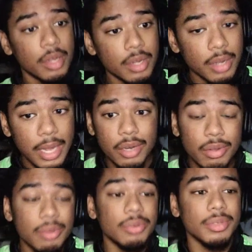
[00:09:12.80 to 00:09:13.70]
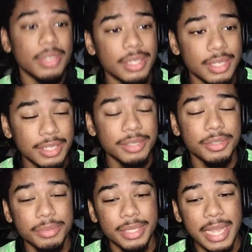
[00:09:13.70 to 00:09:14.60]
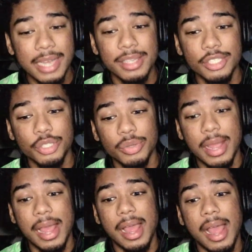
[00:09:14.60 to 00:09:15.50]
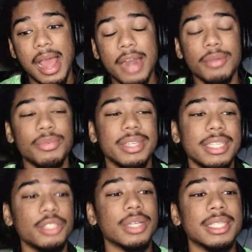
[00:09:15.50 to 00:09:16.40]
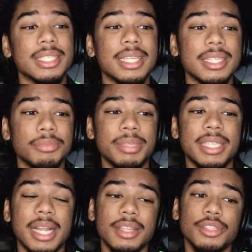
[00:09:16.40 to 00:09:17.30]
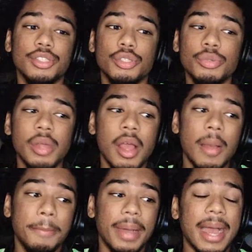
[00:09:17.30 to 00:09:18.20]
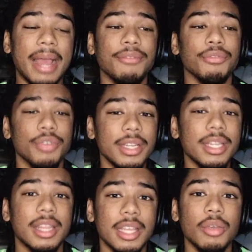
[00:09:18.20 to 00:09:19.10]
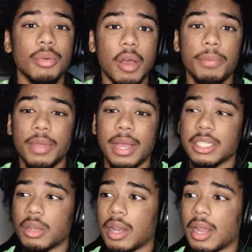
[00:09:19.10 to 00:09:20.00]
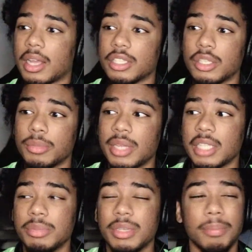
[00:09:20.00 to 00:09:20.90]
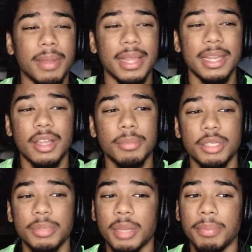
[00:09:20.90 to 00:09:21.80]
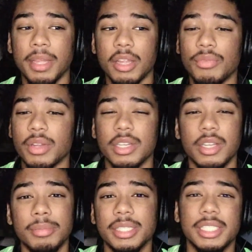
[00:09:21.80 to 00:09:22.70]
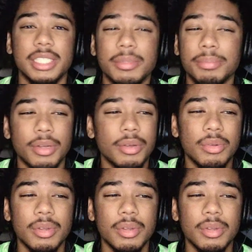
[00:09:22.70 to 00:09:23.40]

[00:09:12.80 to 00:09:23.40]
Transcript: I don't. You know what I'm saying? I need you. I don't need you guys to get this mentality too, but I really think it will help you guys out a lot, because some of you guys be complaining, coming to me complaining over the dumbest shit, bro.